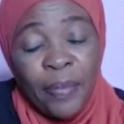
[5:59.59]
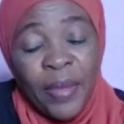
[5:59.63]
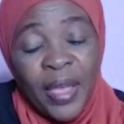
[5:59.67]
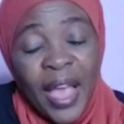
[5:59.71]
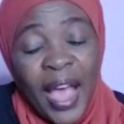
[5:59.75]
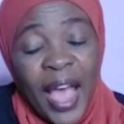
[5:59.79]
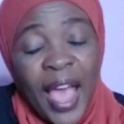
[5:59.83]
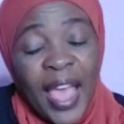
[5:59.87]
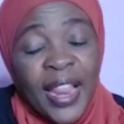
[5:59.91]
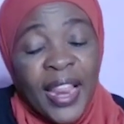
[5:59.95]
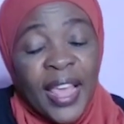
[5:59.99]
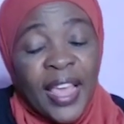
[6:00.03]

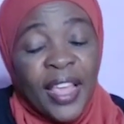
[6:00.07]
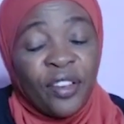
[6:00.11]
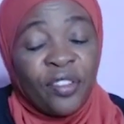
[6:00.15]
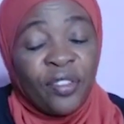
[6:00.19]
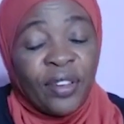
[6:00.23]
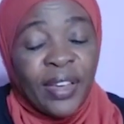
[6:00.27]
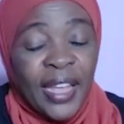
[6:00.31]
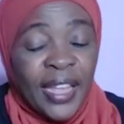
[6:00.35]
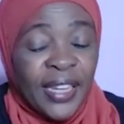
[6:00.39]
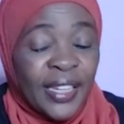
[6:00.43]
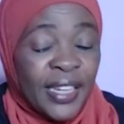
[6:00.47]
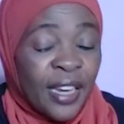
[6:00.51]
highly
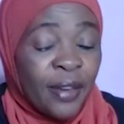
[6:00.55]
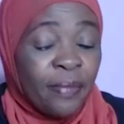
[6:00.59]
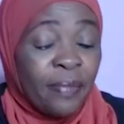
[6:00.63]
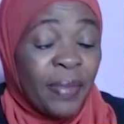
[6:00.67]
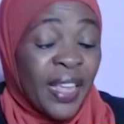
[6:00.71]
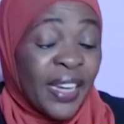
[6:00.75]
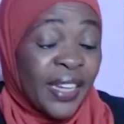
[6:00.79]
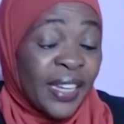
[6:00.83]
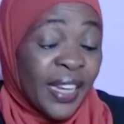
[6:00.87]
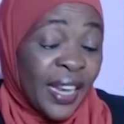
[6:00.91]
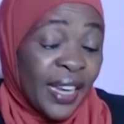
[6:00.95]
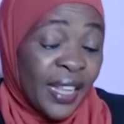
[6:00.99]
educated
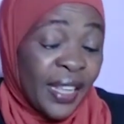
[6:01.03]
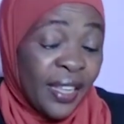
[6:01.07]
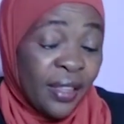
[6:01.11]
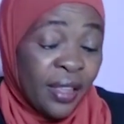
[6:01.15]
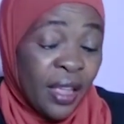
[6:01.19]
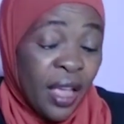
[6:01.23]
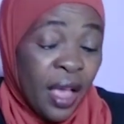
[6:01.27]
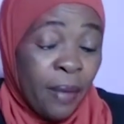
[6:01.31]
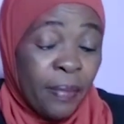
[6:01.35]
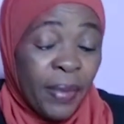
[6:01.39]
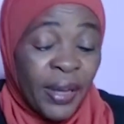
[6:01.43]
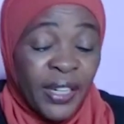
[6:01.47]
mentally,
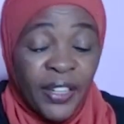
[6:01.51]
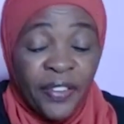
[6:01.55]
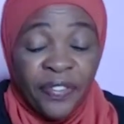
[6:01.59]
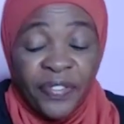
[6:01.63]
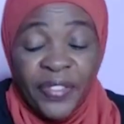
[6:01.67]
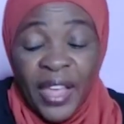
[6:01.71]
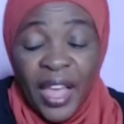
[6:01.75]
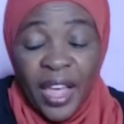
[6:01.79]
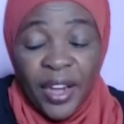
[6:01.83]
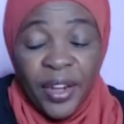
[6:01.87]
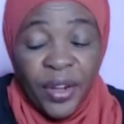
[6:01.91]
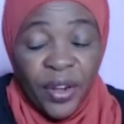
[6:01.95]
but if
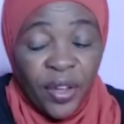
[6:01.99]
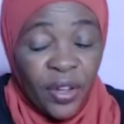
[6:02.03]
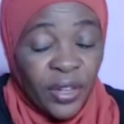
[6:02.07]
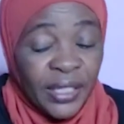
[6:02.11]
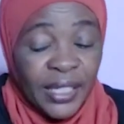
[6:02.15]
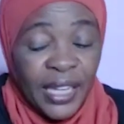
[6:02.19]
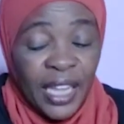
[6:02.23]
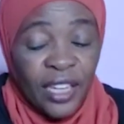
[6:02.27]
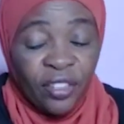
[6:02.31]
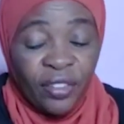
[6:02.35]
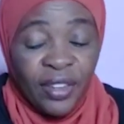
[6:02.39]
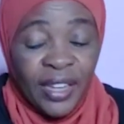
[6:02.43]
they are not
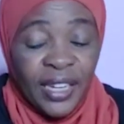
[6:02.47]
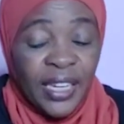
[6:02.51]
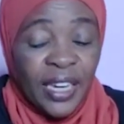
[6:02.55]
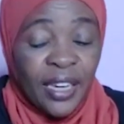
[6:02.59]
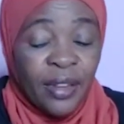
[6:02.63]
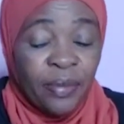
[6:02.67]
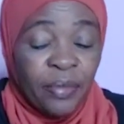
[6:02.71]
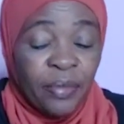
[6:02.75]
educated